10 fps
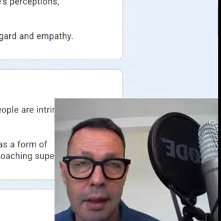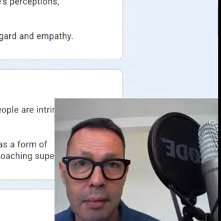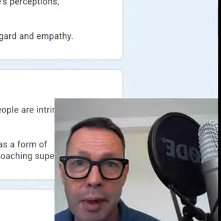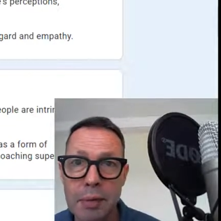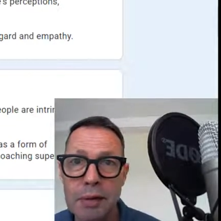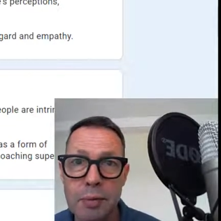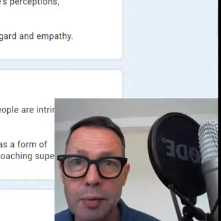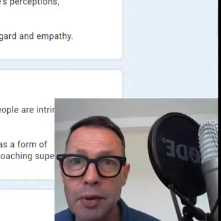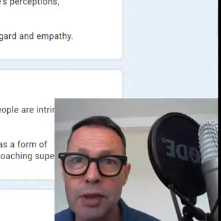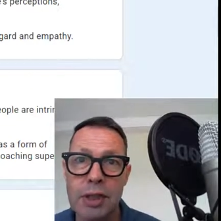be able to
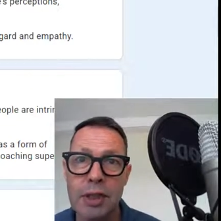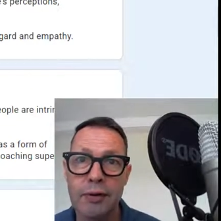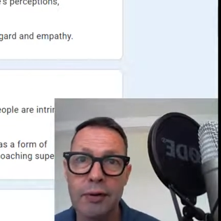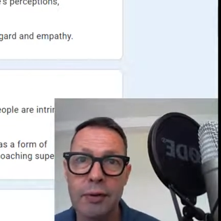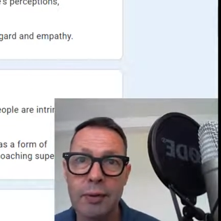perceive